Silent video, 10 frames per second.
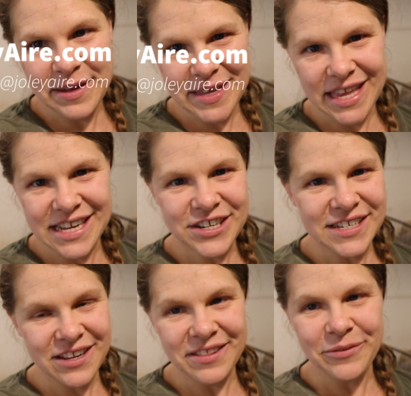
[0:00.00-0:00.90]
my email
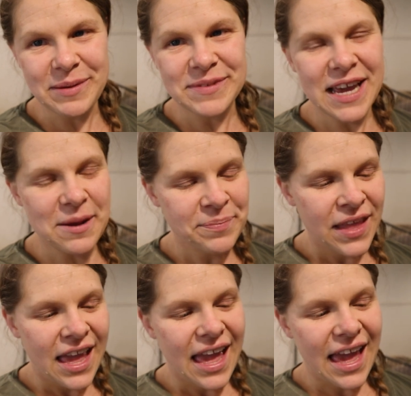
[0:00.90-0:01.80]
address on the website,
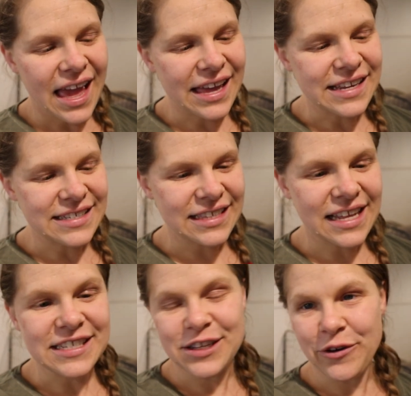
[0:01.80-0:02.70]
and
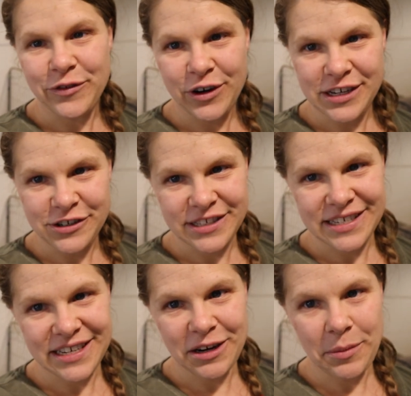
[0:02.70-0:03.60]
let us know if you're
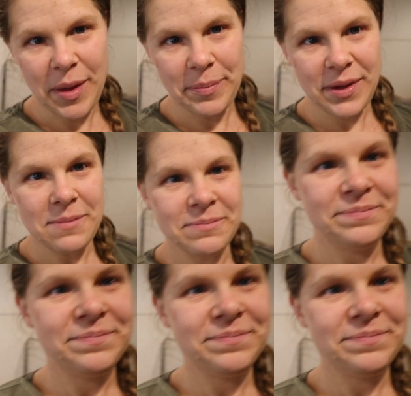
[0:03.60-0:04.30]
interested in a puppy.